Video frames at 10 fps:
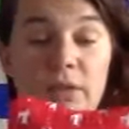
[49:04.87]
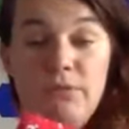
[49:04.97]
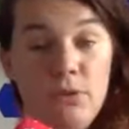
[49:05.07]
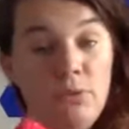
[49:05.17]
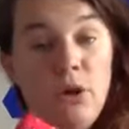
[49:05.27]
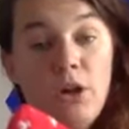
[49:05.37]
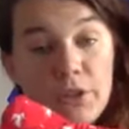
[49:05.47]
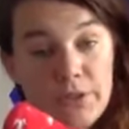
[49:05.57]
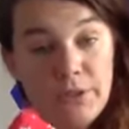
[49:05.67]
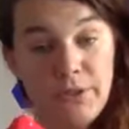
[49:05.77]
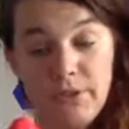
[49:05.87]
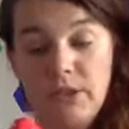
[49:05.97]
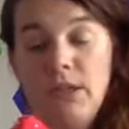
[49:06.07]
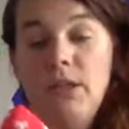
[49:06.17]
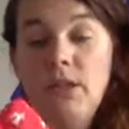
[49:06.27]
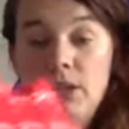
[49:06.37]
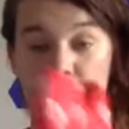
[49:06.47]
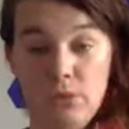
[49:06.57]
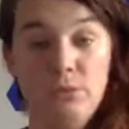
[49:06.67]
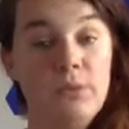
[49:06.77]
If you are concerned,
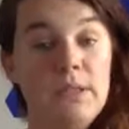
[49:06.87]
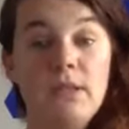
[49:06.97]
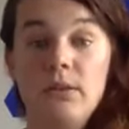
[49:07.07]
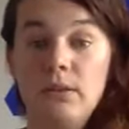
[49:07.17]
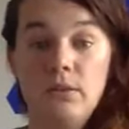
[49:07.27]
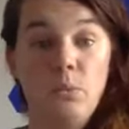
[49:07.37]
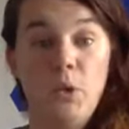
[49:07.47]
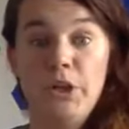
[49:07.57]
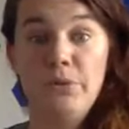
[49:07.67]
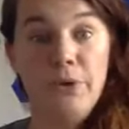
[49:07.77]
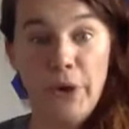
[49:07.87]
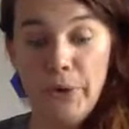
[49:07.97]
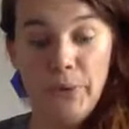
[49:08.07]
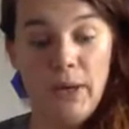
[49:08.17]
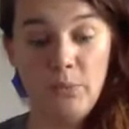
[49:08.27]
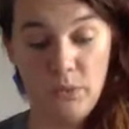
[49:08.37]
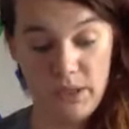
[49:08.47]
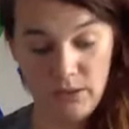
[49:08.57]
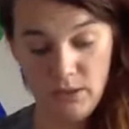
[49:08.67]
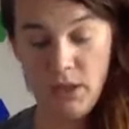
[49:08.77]
use what you know and what